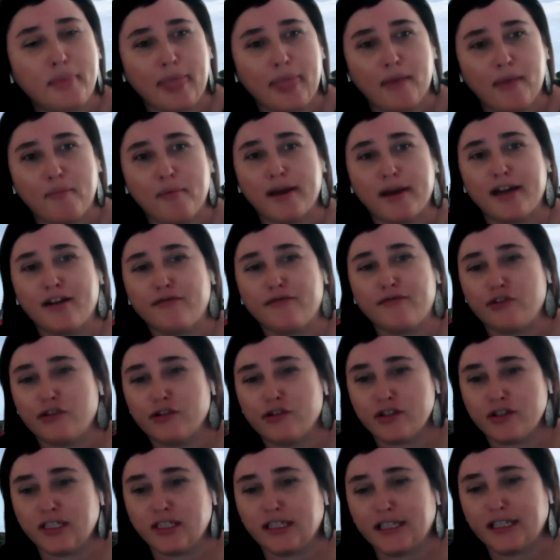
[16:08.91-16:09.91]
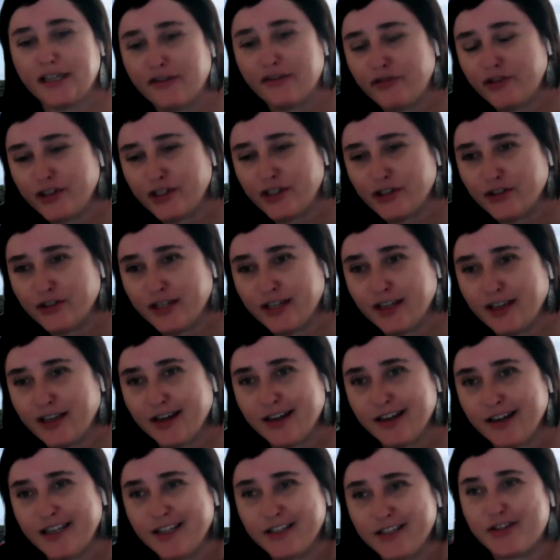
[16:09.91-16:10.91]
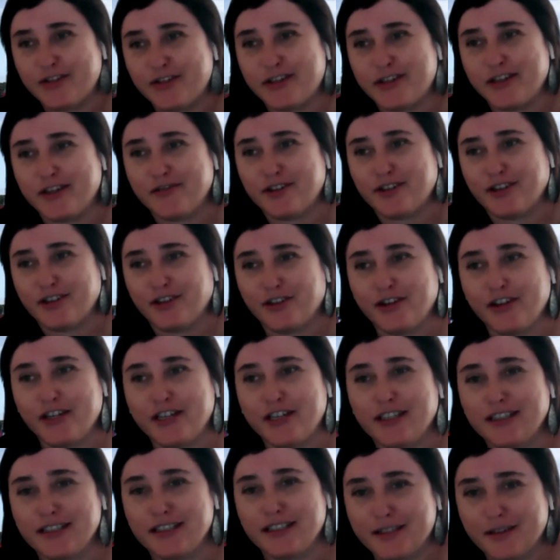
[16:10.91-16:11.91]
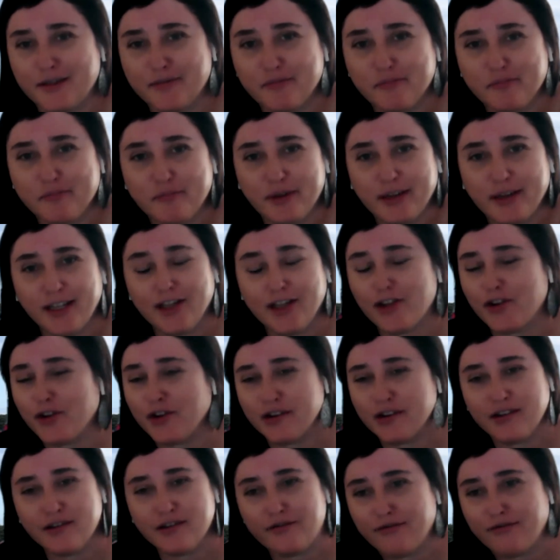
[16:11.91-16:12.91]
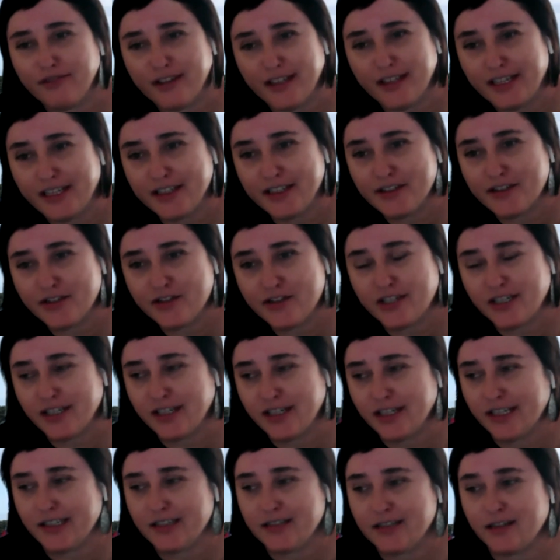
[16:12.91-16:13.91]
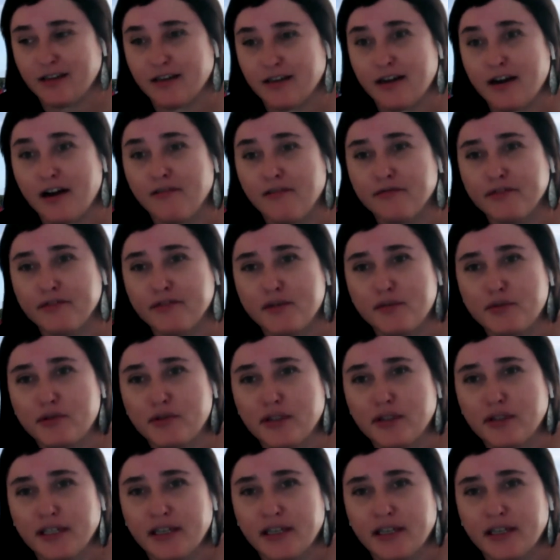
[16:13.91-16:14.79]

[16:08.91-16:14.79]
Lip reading: But unfortunately, if you're looking at a history of colonialism, a lot of the history is uncomfortable.